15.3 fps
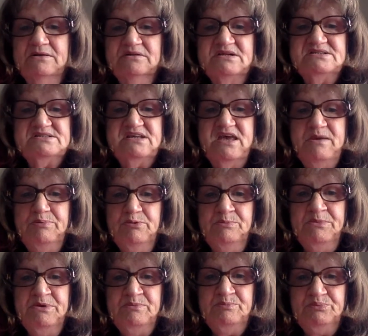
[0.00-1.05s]
Let's keep
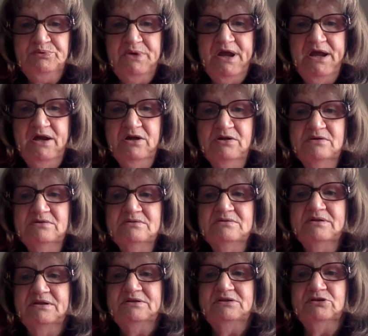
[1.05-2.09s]
him in prayer
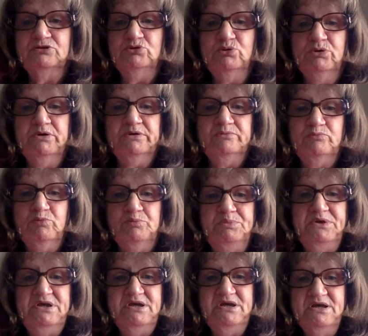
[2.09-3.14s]
that the Lord will
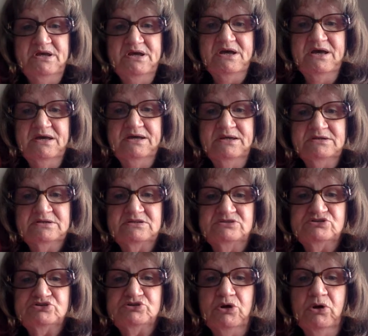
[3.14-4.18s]
be in
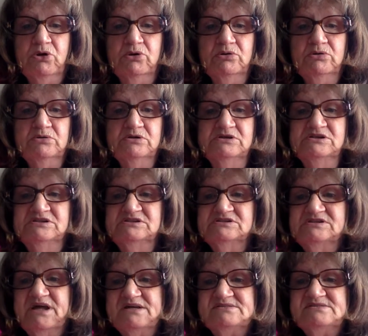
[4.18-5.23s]
control,
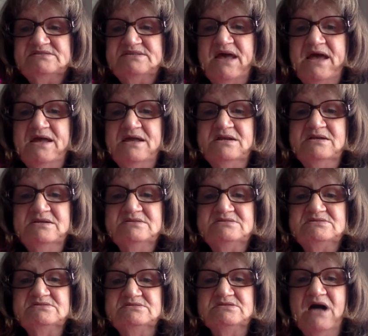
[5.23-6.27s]
that Satan
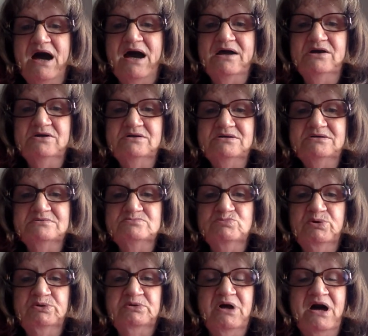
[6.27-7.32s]
is the liar
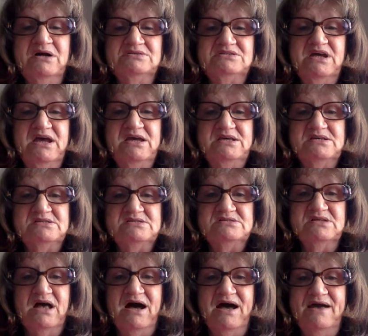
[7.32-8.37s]
and will not take
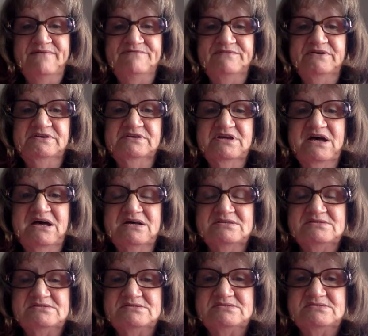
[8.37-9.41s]
his life
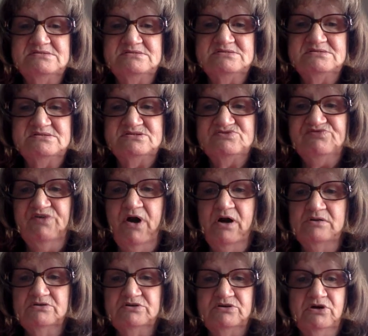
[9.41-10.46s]
unless it is
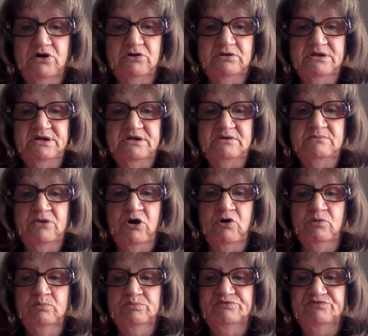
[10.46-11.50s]
Father calling him
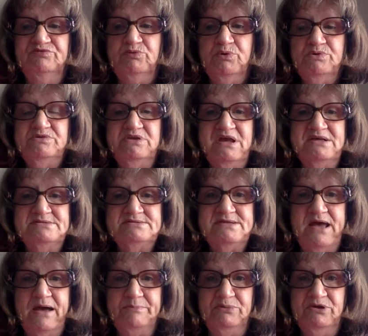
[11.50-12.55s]
home before things
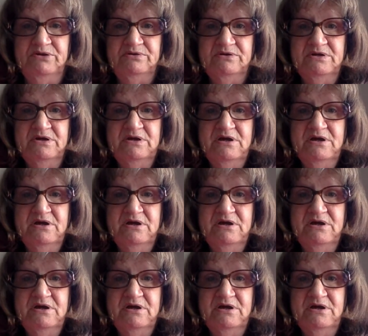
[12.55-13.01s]
happen